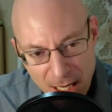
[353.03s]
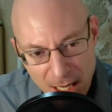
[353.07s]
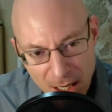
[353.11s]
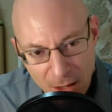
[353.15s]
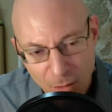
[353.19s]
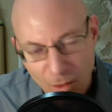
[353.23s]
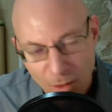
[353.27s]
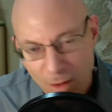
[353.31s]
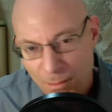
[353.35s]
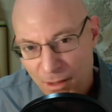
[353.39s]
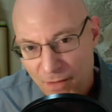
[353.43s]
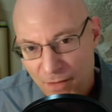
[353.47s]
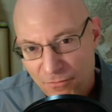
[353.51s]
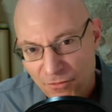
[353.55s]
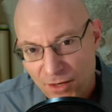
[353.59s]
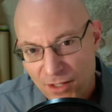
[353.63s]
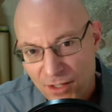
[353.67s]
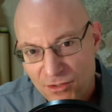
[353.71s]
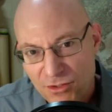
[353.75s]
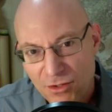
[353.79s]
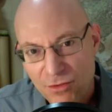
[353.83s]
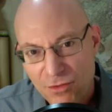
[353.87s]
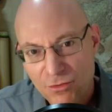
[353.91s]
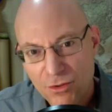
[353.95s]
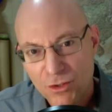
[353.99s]
Well, my
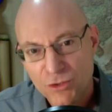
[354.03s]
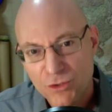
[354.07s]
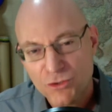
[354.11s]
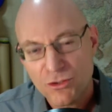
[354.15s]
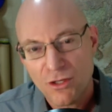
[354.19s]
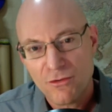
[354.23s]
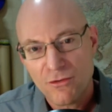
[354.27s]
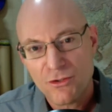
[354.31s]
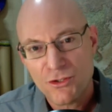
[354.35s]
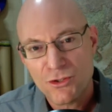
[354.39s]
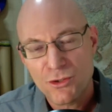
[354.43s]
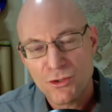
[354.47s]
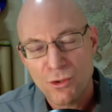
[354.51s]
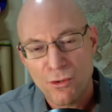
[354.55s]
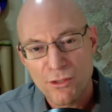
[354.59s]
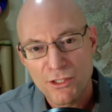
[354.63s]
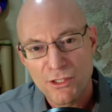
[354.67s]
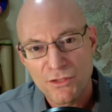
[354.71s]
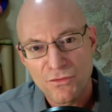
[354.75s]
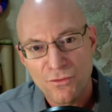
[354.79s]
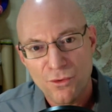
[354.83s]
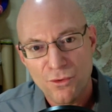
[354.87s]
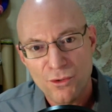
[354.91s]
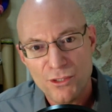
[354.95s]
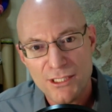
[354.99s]
friends, those are all the
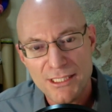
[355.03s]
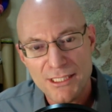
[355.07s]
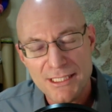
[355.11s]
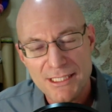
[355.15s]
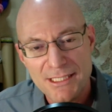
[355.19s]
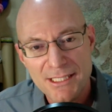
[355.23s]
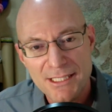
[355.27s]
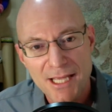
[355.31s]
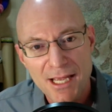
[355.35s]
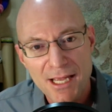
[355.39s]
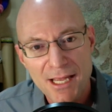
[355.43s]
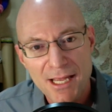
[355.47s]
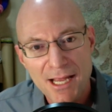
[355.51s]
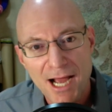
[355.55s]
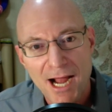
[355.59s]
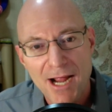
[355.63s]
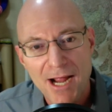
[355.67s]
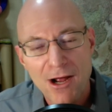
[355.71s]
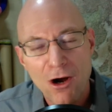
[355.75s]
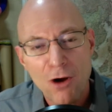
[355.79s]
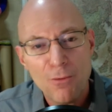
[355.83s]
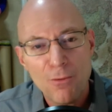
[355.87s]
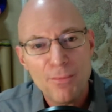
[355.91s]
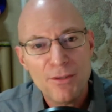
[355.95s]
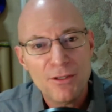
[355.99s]
stories for today. I
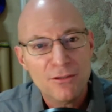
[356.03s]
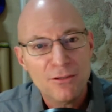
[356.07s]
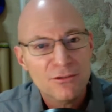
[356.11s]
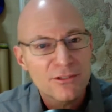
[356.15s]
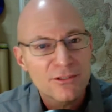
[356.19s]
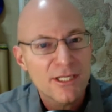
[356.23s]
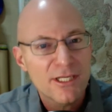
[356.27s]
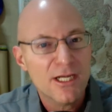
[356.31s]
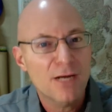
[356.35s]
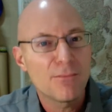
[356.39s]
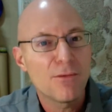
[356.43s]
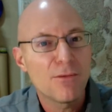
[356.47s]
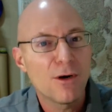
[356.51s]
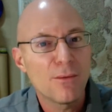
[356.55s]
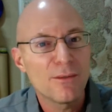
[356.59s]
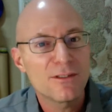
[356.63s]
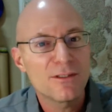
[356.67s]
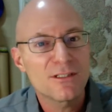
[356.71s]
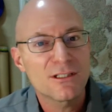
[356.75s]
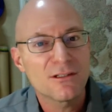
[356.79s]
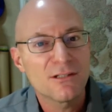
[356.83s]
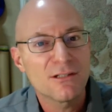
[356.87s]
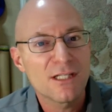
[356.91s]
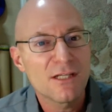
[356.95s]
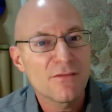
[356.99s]
hope you'll take a moment
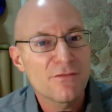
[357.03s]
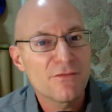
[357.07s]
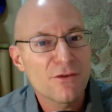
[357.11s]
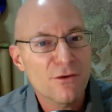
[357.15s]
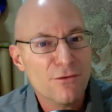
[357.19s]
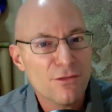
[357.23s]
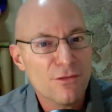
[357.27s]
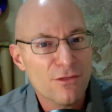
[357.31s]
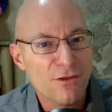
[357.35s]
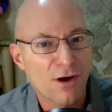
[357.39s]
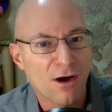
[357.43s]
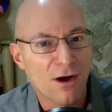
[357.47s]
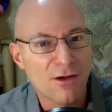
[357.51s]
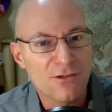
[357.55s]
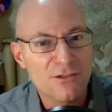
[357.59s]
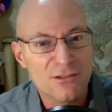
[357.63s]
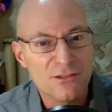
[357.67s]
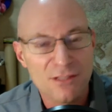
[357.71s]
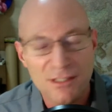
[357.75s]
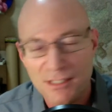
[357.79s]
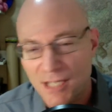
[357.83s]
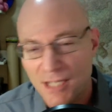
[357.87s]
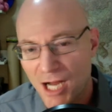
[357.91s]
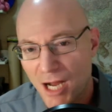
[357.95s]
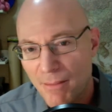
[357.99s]
to leave your thoughts in
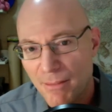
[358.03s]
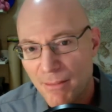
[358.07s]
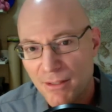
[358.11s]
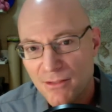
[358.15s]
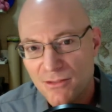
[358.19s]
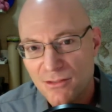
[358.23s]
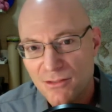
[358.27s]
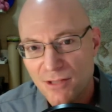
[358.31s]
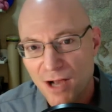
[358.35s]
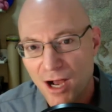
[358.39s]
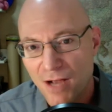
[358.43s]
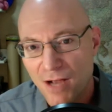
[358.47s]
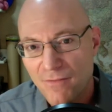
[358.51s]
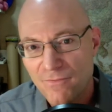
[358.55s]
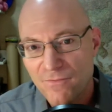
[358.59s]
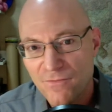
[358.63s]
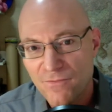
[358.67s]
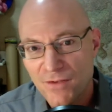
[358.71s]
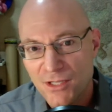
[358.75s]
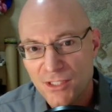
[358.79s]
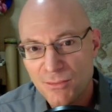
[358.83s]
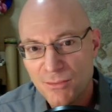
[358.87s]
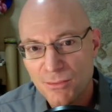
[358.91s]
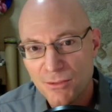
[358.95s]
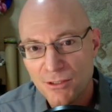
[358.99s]
the comments on
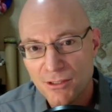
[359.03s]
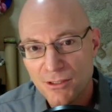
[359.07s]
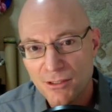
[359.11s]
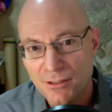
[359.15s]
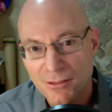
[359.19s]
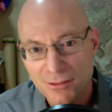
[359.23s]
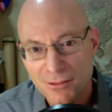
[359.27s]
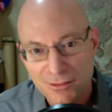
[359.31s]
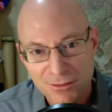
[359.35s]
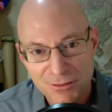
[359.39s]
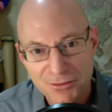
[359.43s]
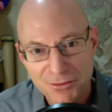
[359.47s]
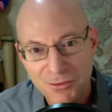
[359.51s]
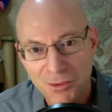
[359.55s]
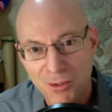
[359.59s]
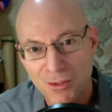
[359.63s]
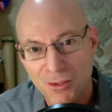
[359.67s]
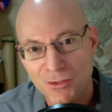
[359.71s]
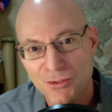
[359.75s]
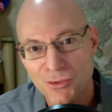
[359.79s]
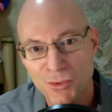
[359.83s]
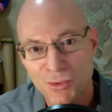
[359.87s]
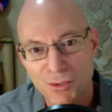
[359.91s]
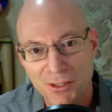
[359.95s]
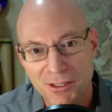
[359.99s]
Facebook or
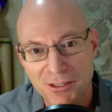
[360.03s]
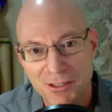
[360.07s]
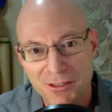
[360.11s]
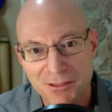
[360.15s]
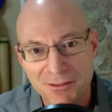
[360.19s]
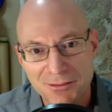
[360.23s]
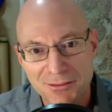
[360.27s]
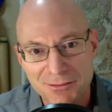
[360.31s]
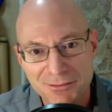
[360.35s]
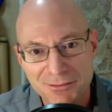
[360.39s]
Twitter.